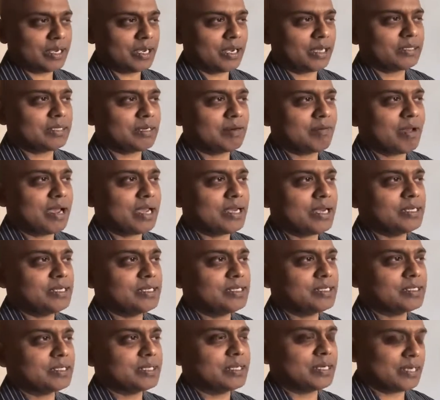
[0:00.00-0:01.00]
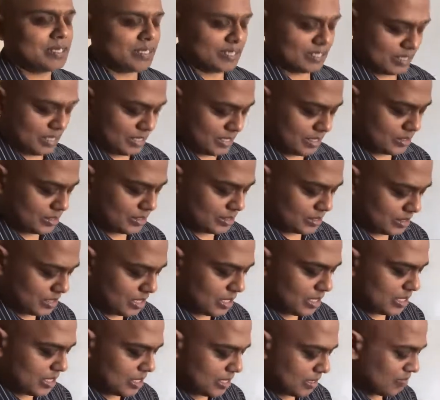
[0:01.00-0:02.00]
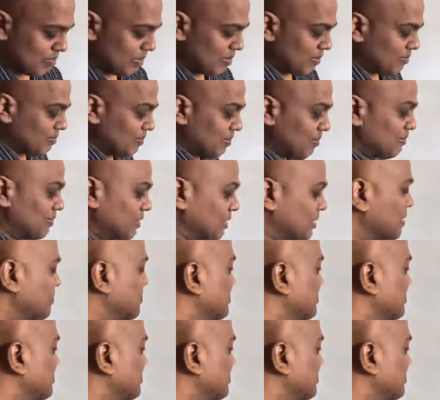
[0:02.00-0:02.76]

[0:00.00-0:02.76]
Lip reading: Otherwise, it's in the